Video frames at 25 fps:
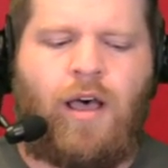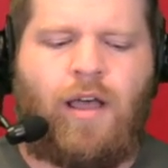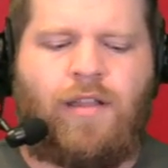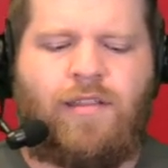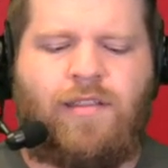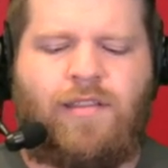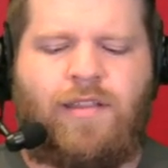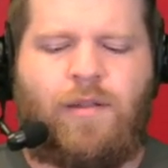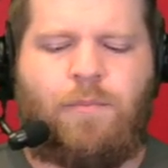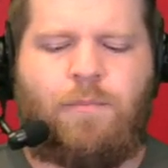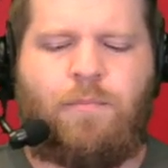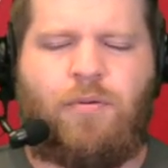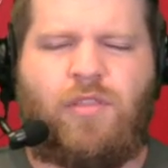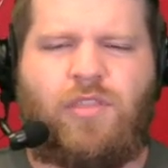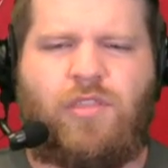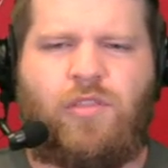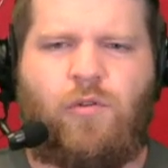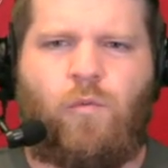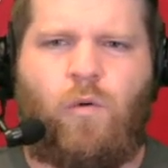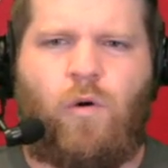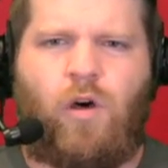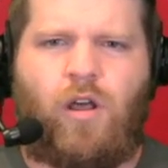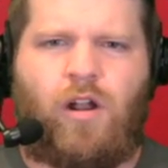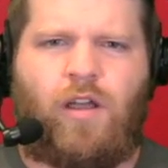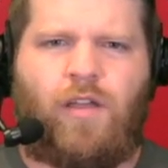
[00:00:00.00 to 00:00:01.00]
Did put the
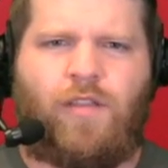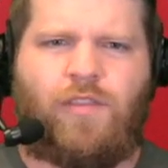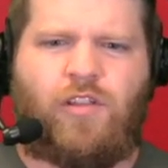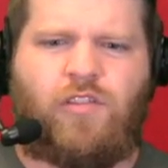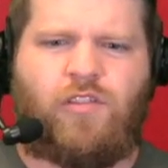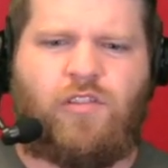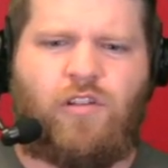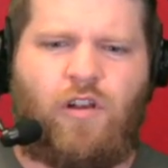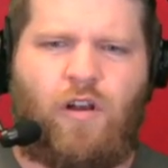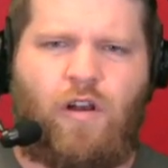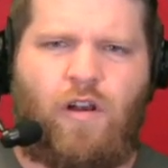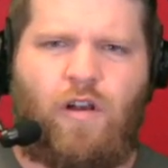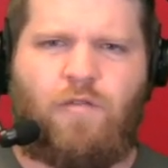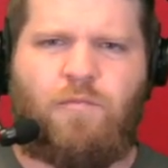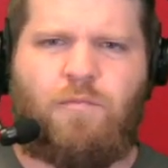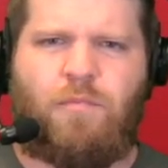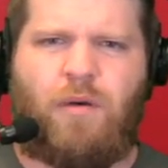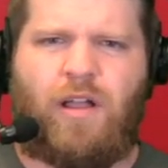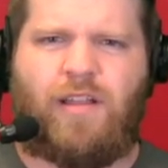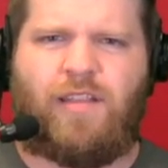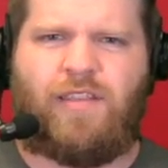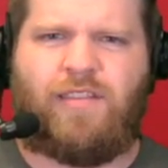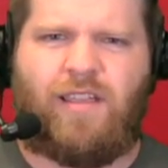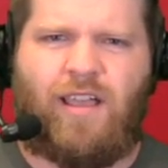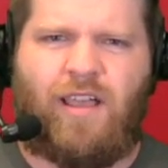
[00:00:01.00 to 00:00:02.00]
one on the turf,
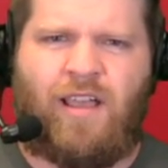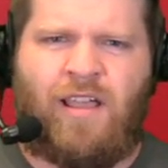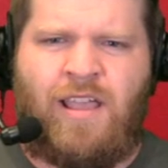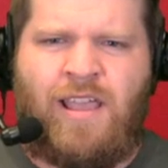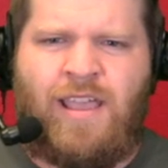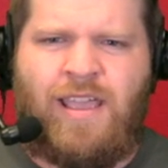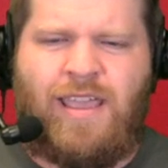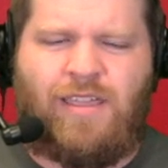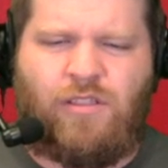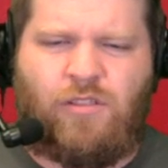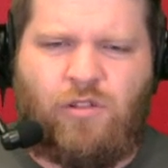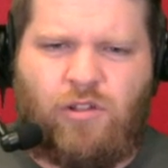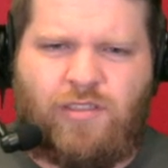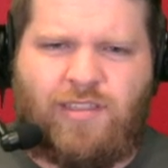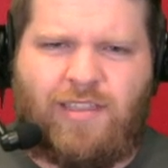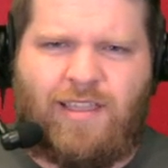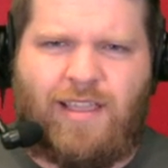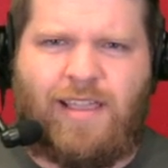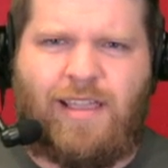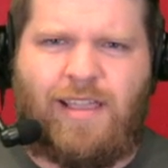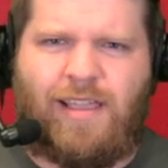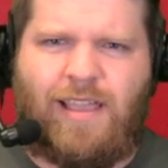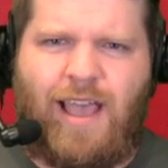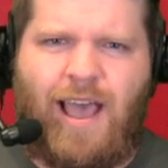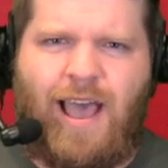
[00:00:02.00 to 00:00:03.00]
but he looked
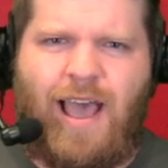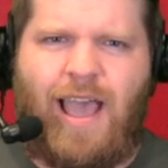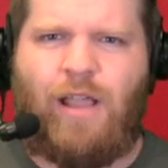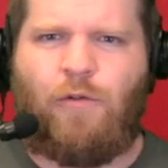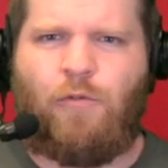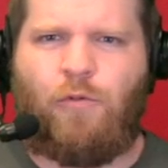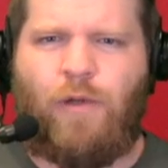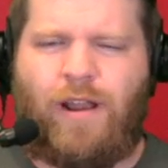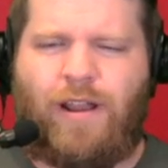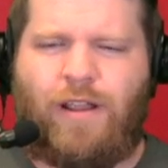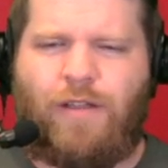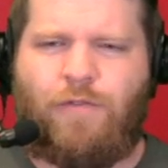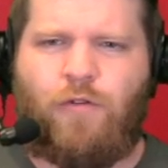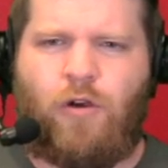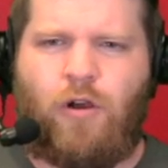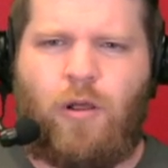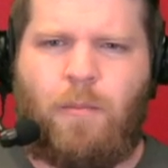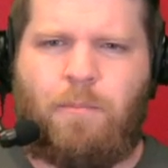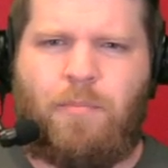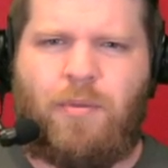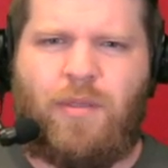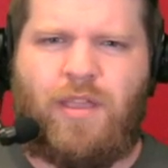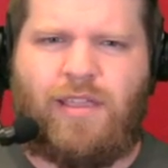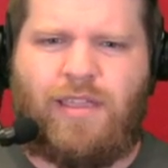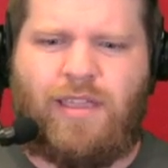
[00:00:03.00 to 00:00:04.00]
like a guy ready for
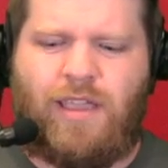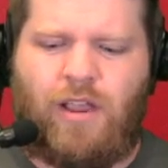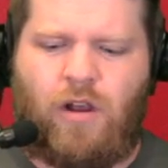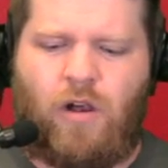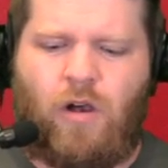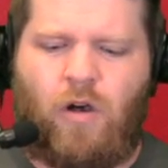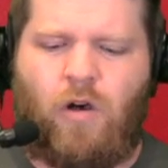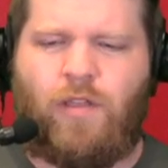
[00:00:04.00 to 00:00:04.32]
a big year.